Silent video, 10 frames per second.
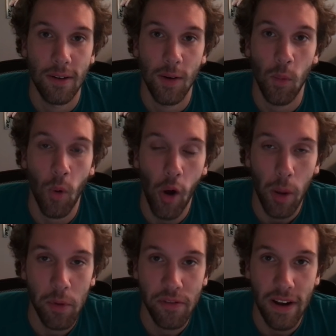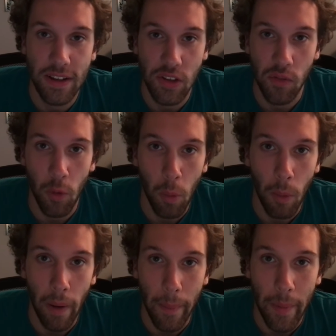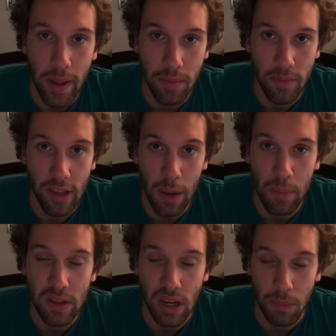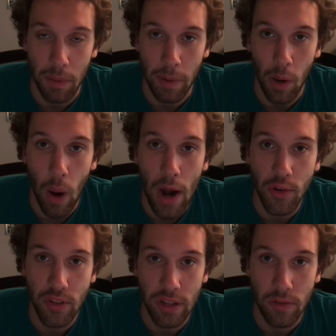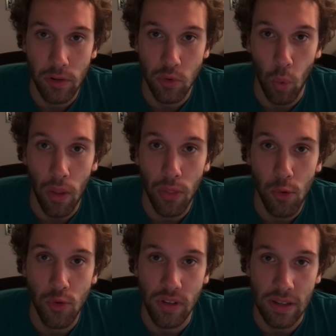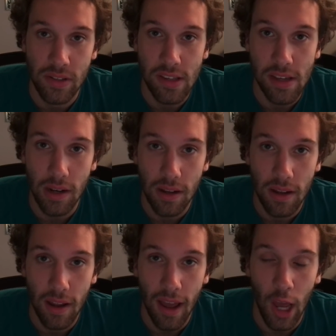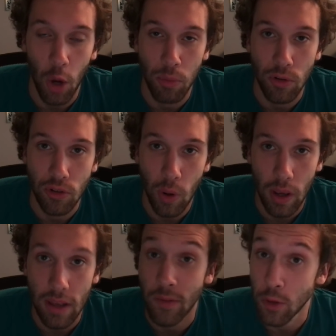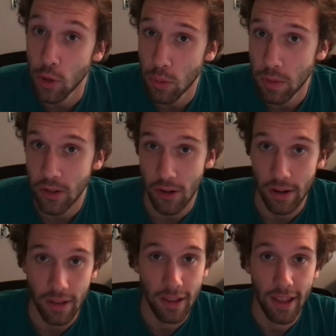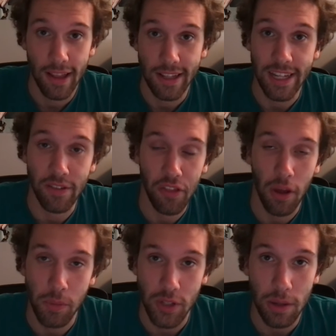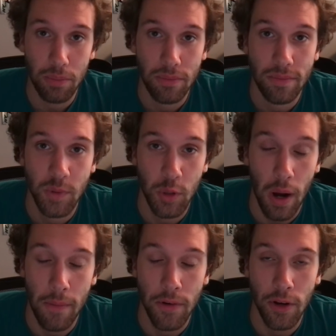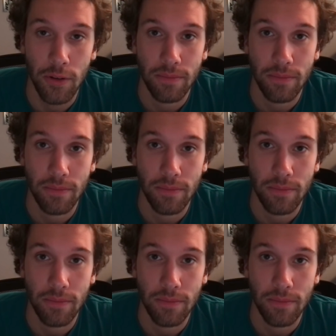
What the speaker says: Welcome to Fantasy Football by Ben. Today I'm going to be talking about my wide receivers 1 through 16. I hope you enjoy. If you do, be sure to leave a thumbs up, subscribe if you're new.